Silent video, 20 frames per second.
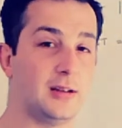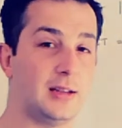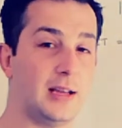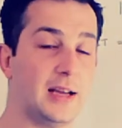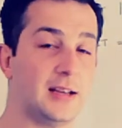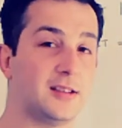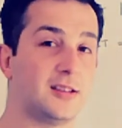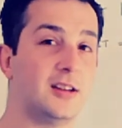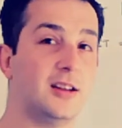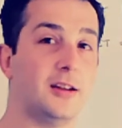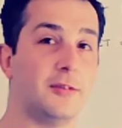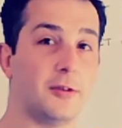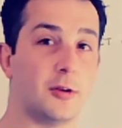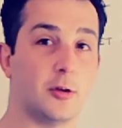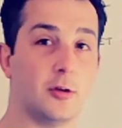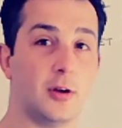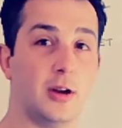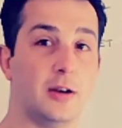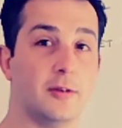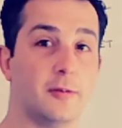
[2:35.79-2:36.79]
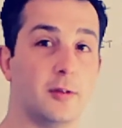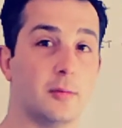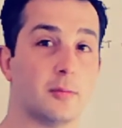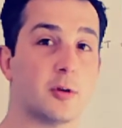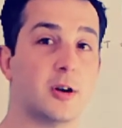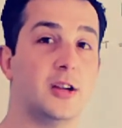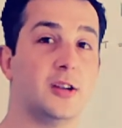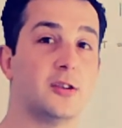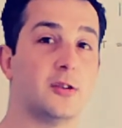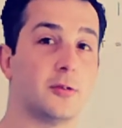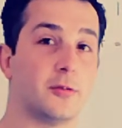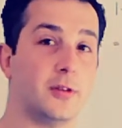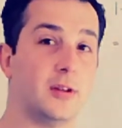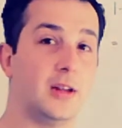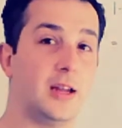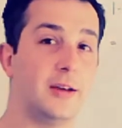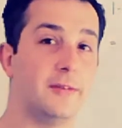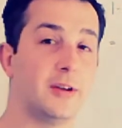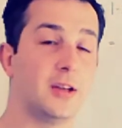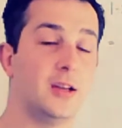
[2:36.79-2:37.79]
testing, if you're going in for the Marines or for the
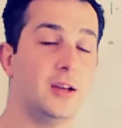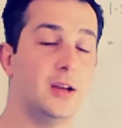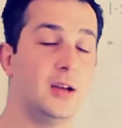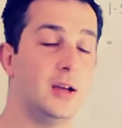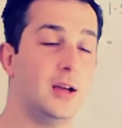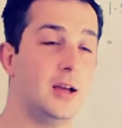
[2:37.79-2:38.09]
Navy,